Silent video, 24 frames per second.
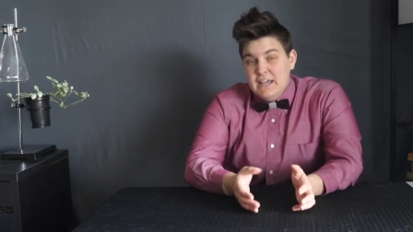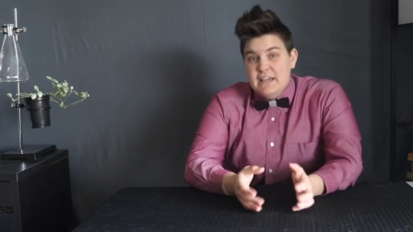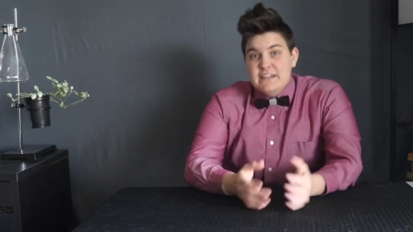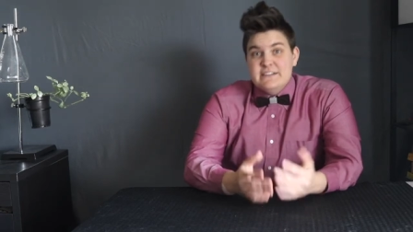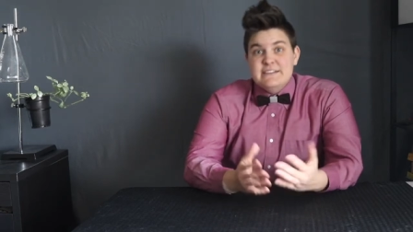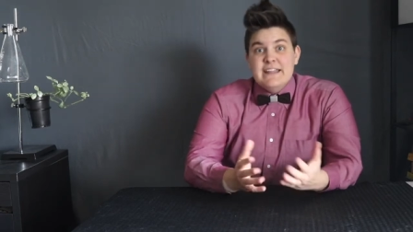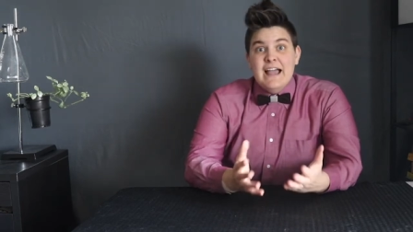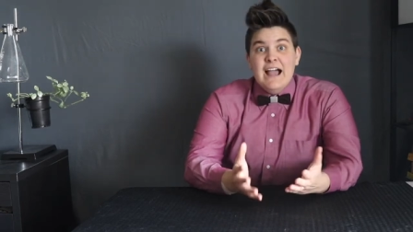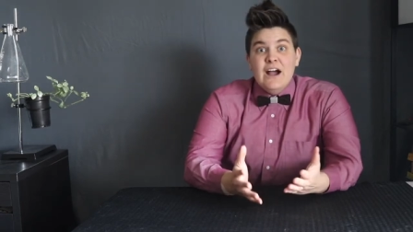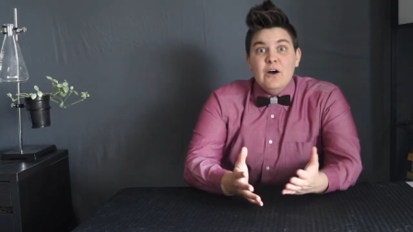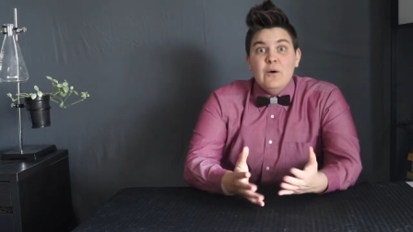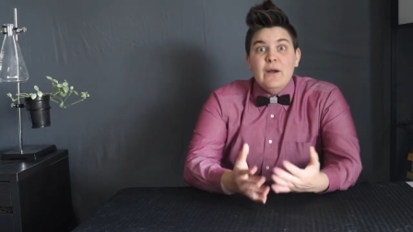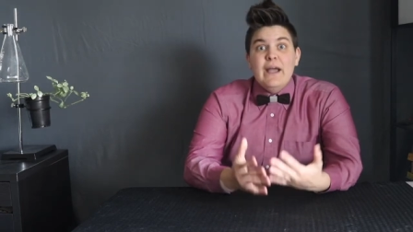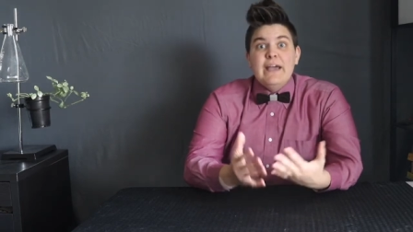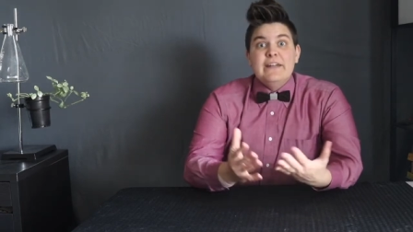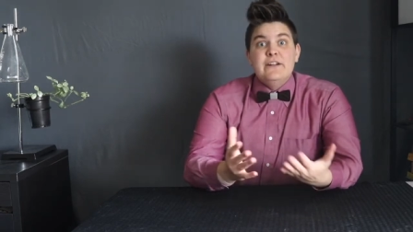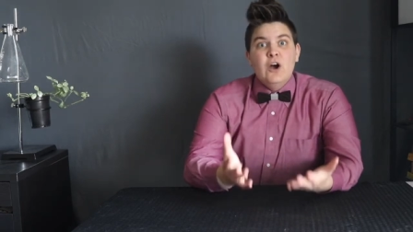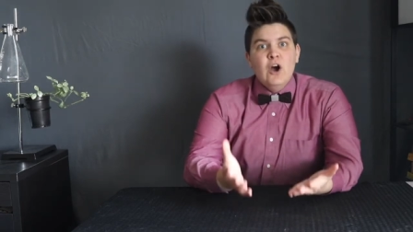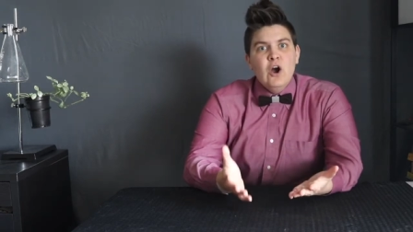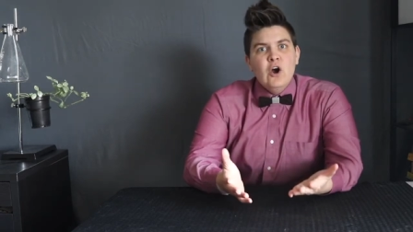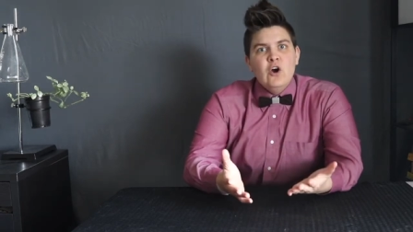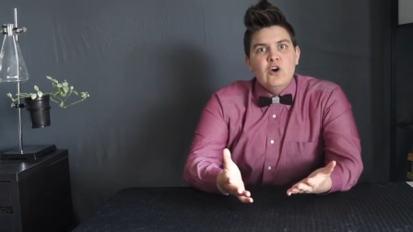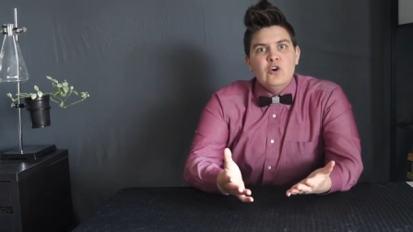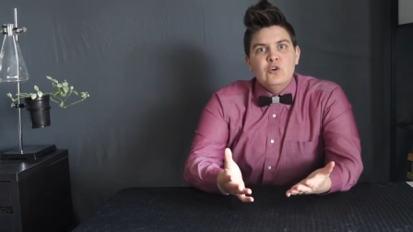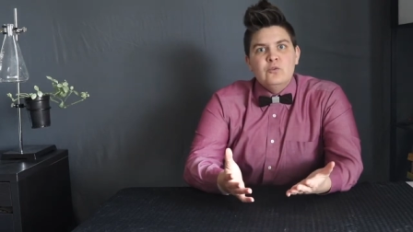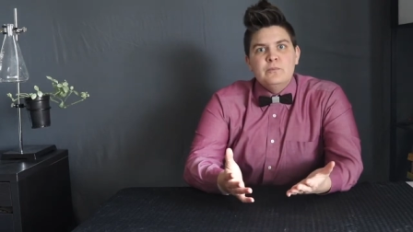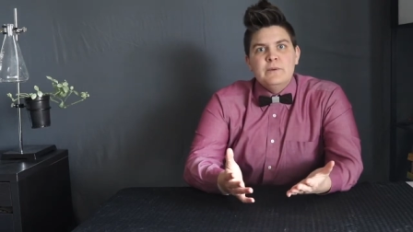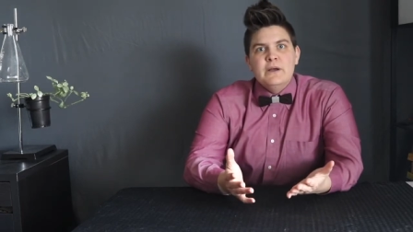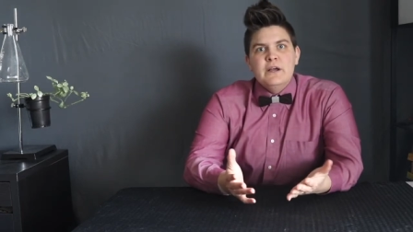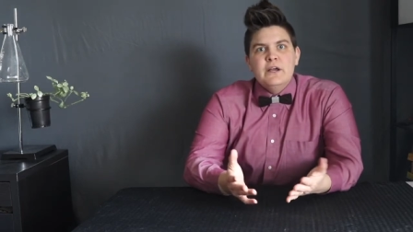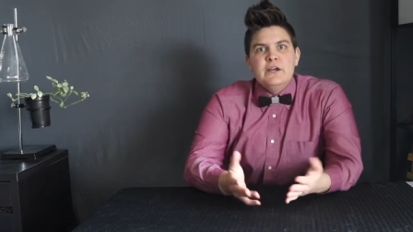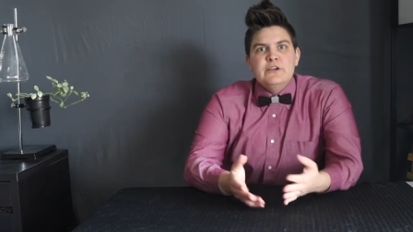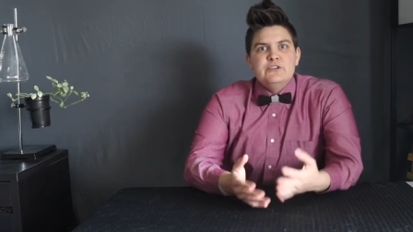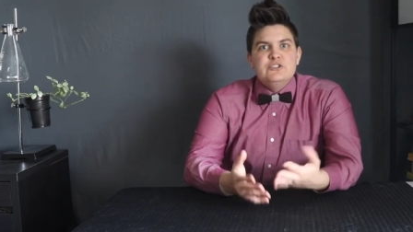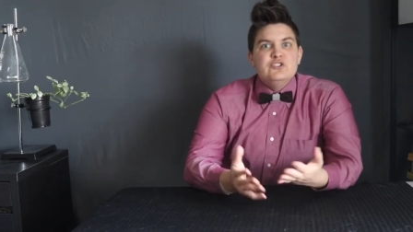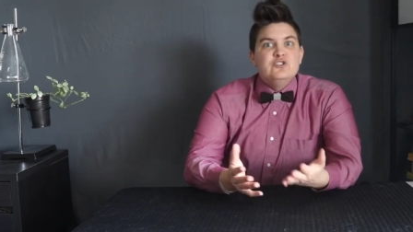Now, at home,
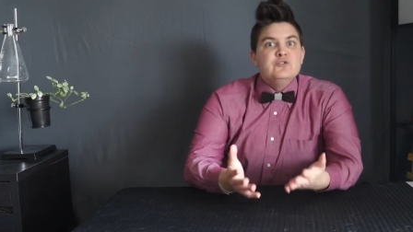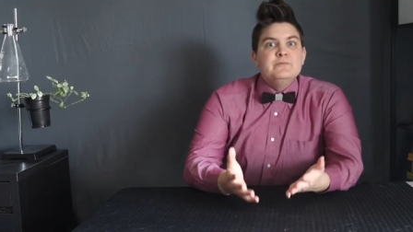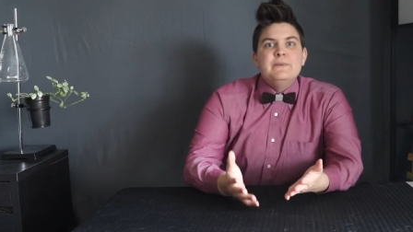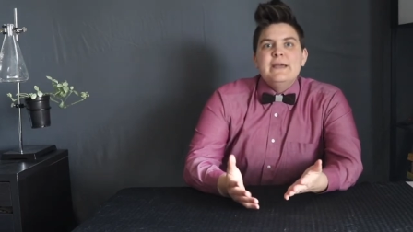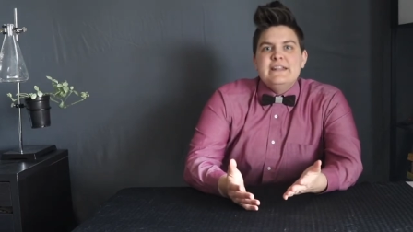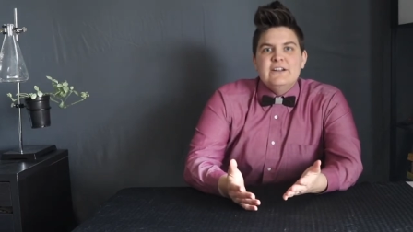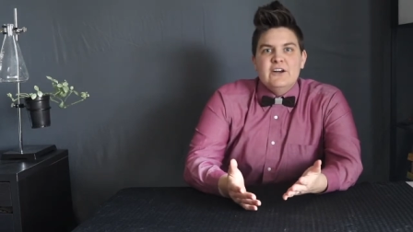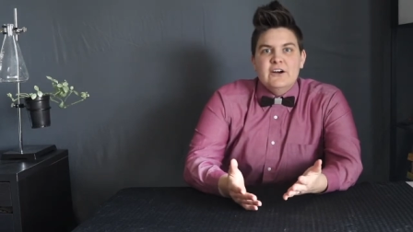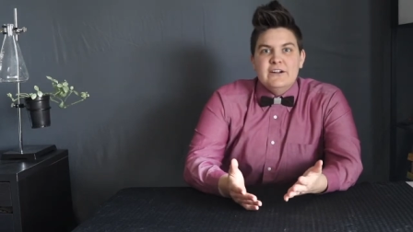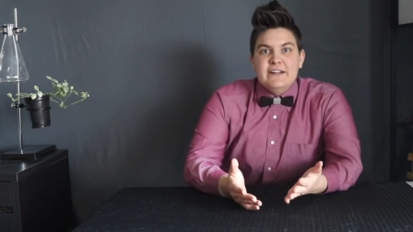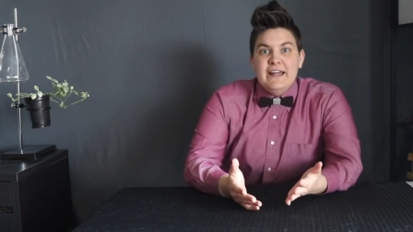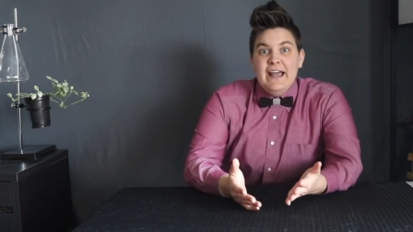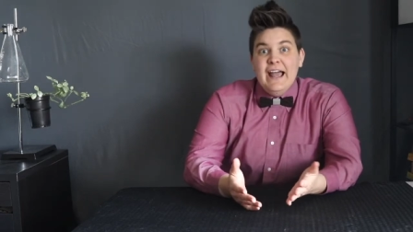you may not